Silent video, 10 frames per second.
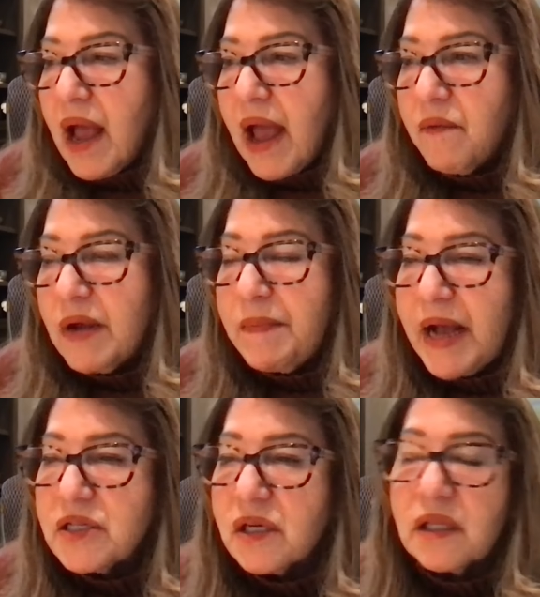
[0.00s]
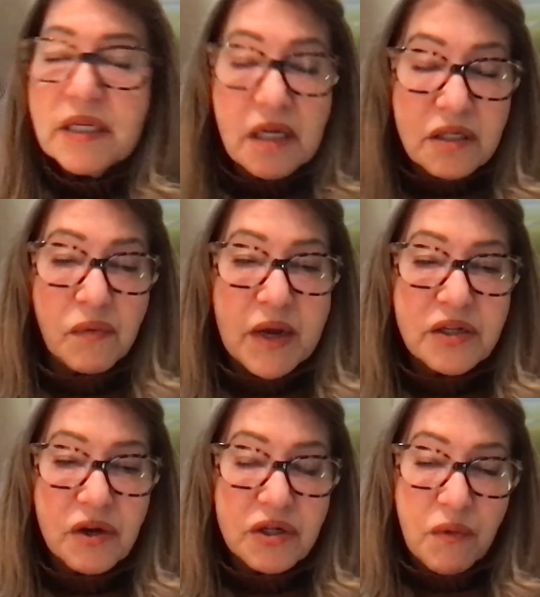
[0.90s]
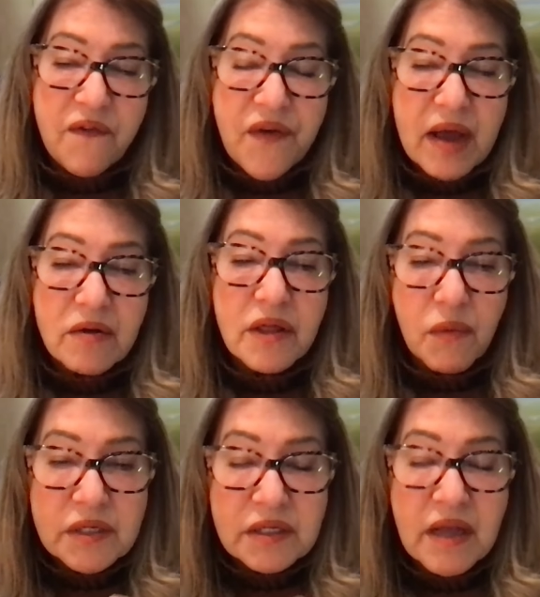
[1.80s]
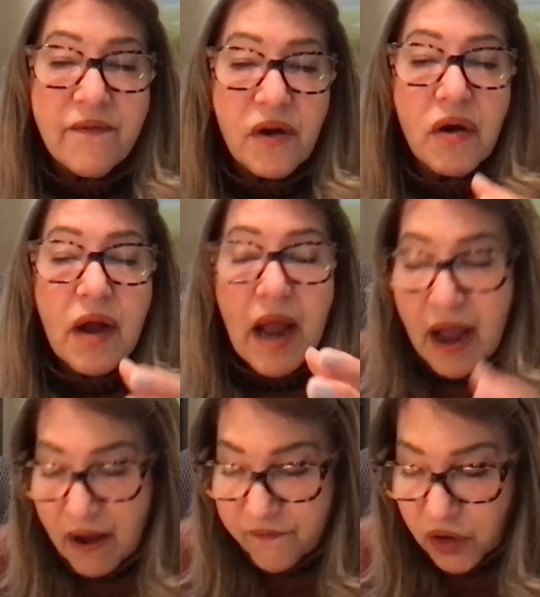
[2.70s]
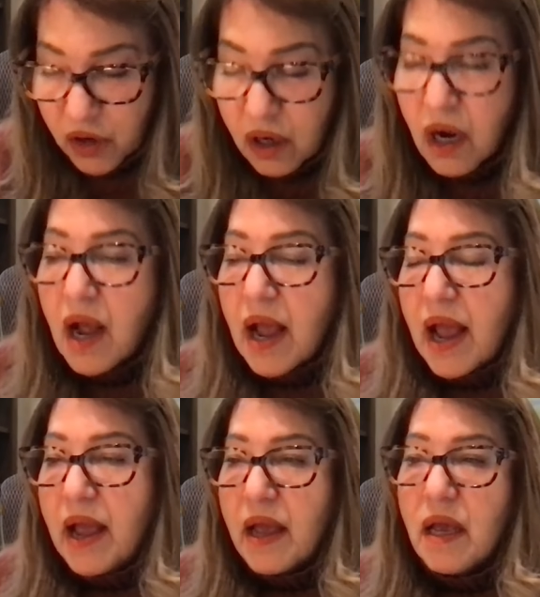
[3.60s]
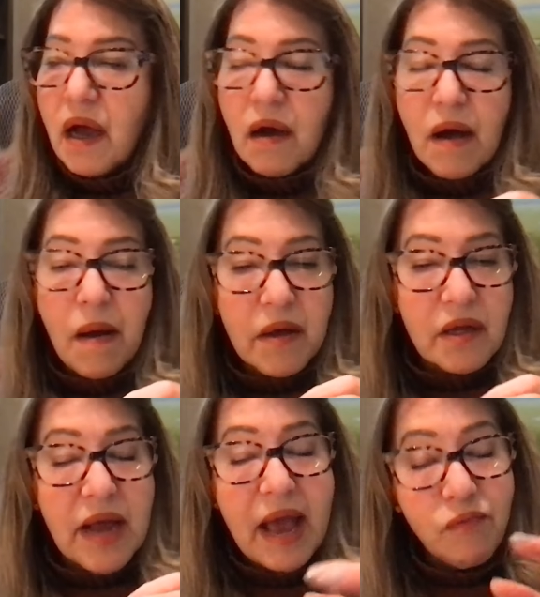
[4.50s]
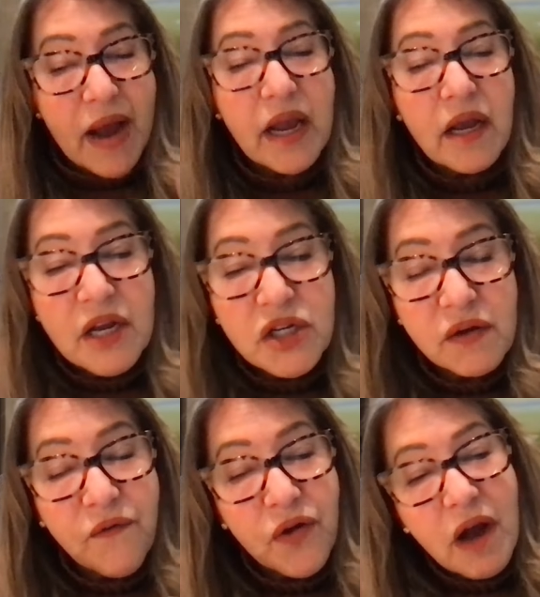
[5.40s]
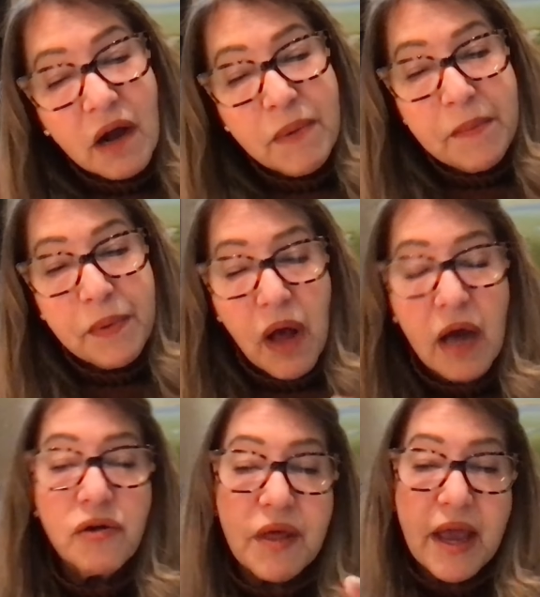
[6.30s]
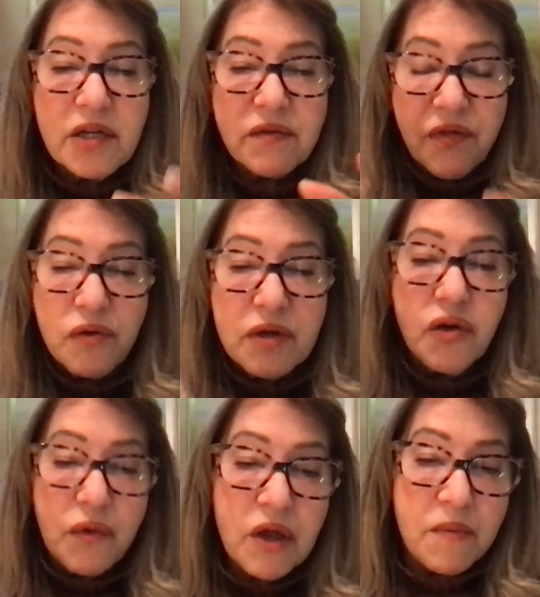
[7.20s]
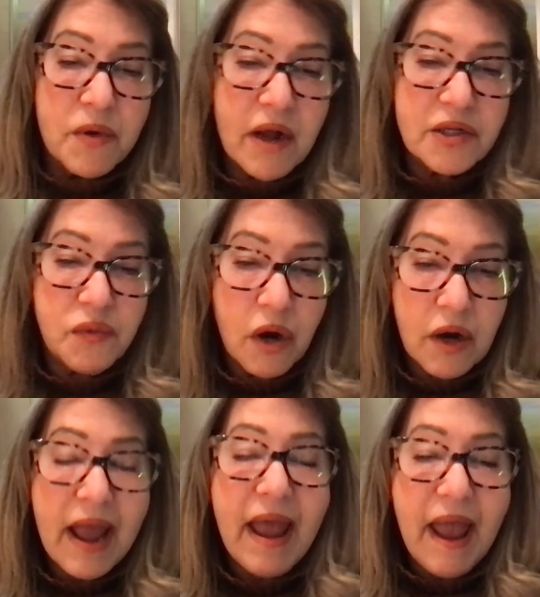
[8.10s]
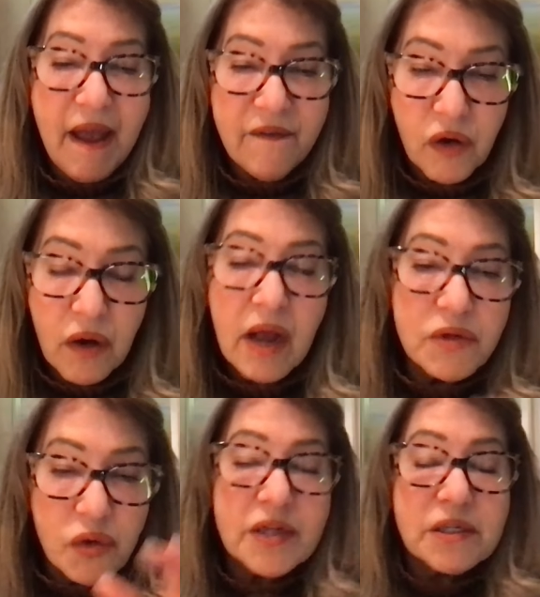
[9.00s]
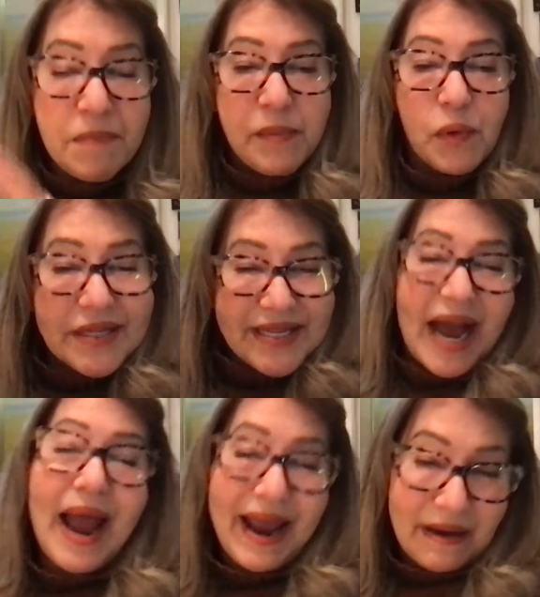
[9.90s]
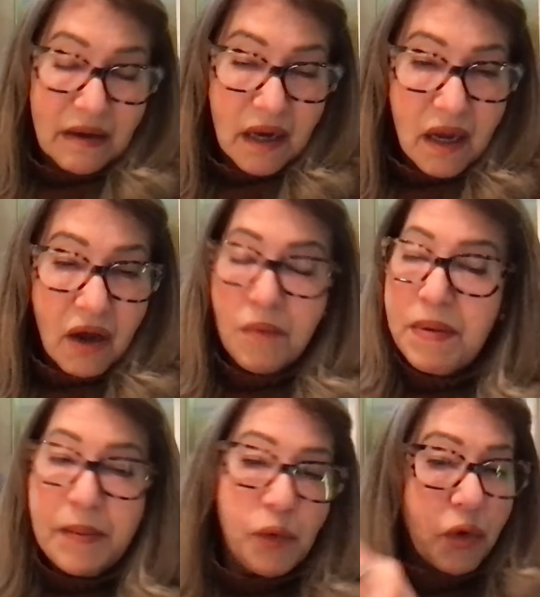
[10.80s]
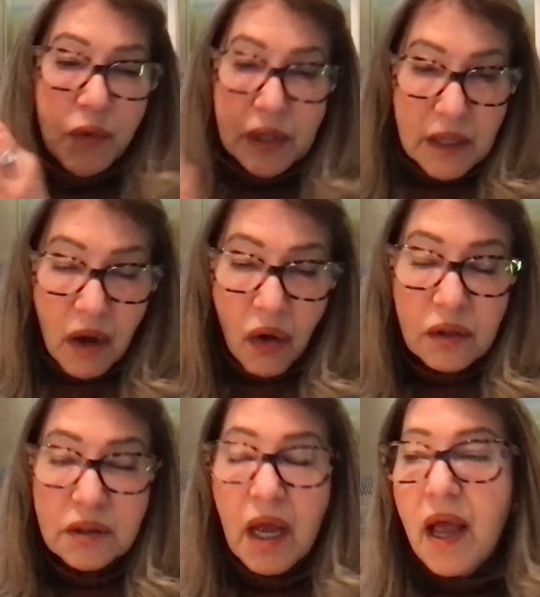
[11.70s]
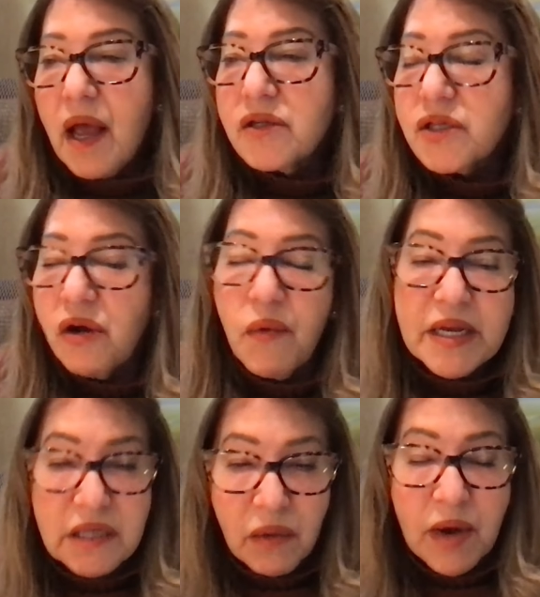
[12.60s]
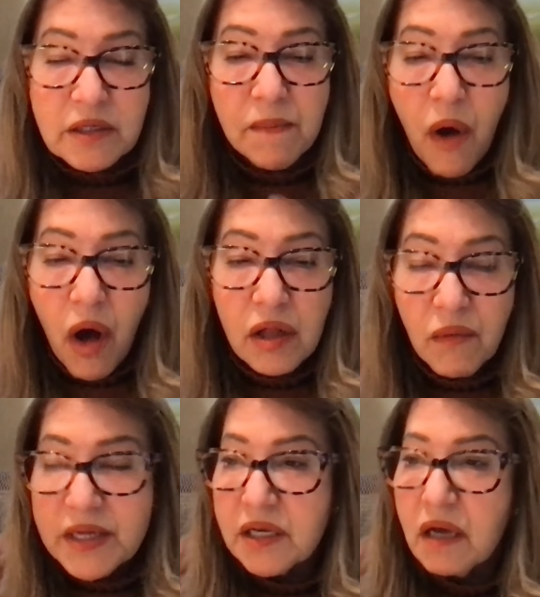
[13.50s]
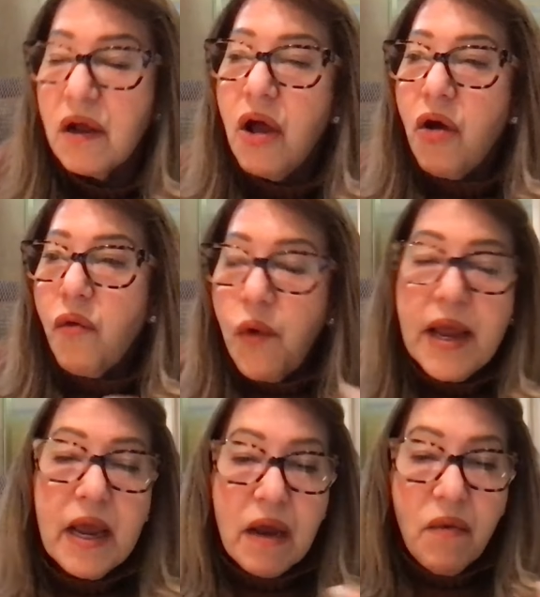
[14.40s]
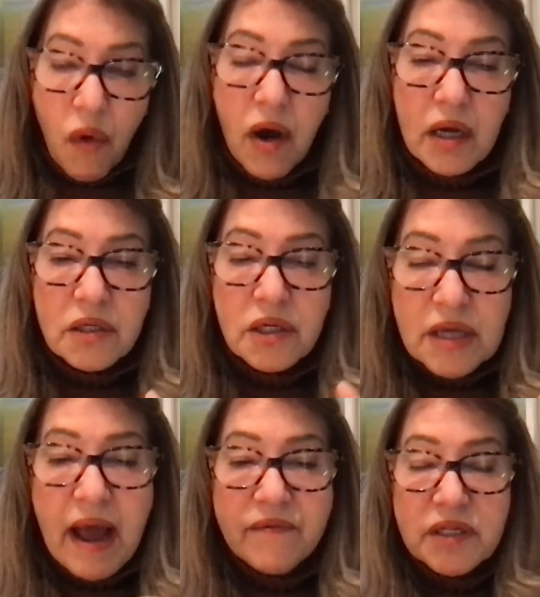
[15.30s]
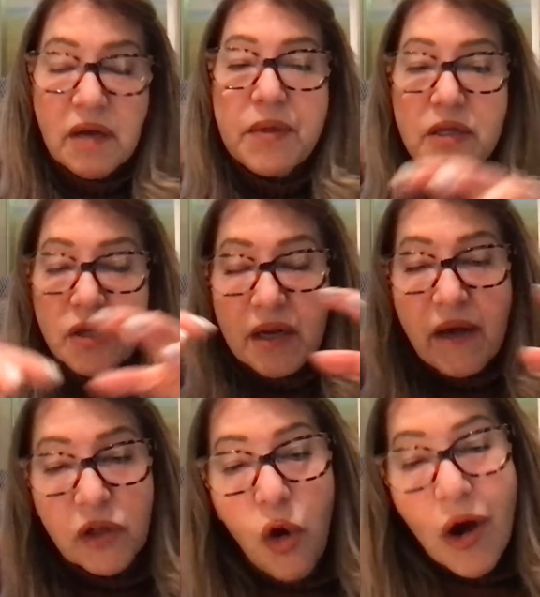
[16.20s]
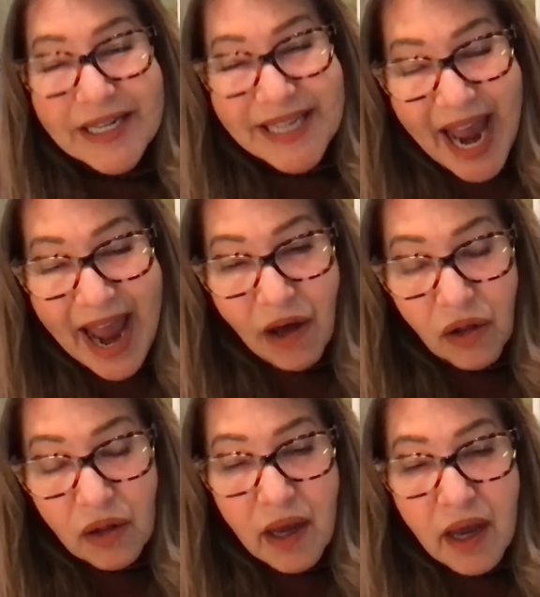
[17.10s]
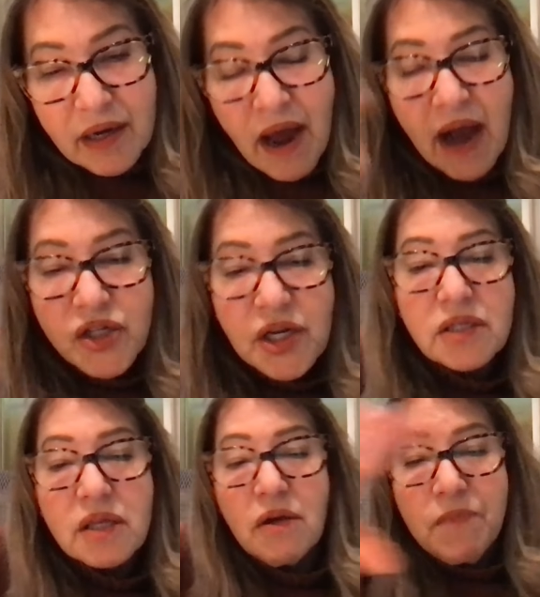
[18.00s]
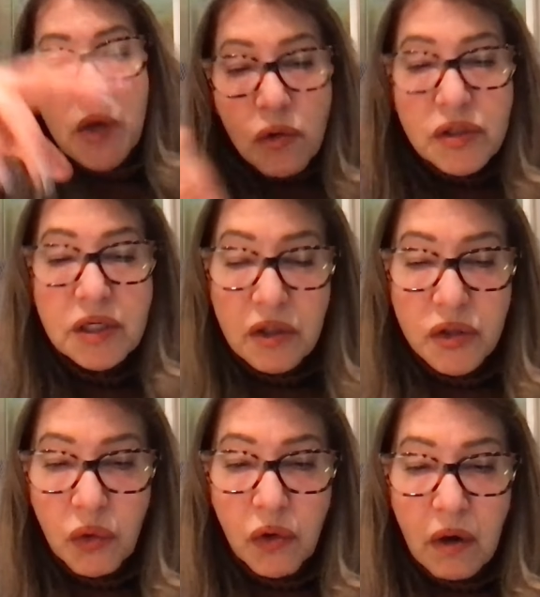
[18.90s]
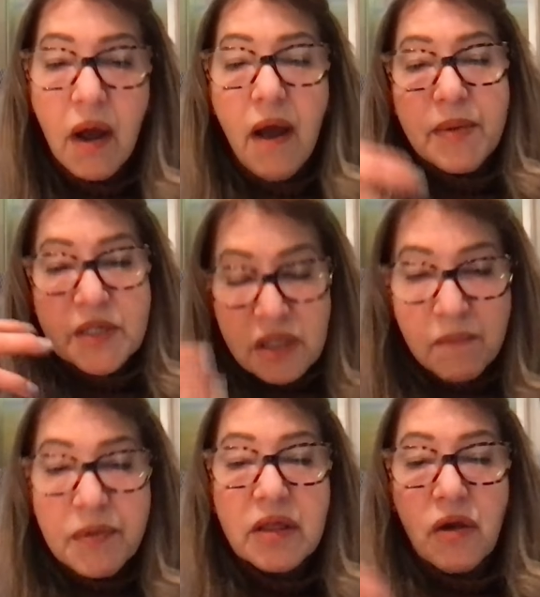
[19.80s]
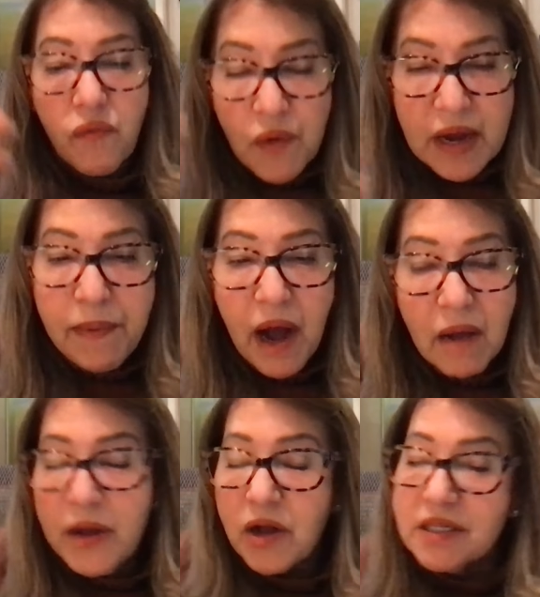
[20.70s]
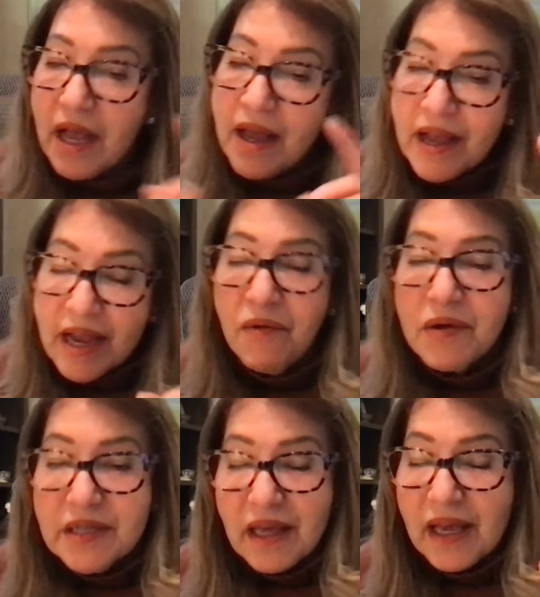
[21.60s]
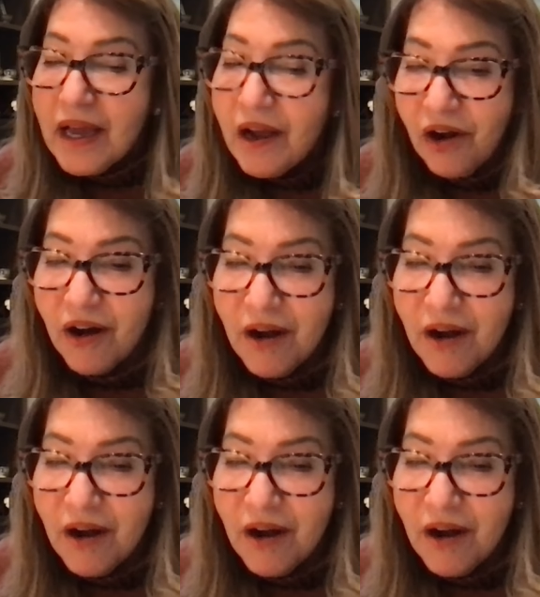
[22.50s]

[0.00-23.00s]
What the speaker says: And we basically did some research. We found out there was never, ever a recognition for young people under the age of 30 doing human rights work, ever. It was always the people who had died or people who are really old. And so we went to Paul and we said, we want to have something that's going to have a long tail, not just the music tour, but something that Reebok, because here is the kicker.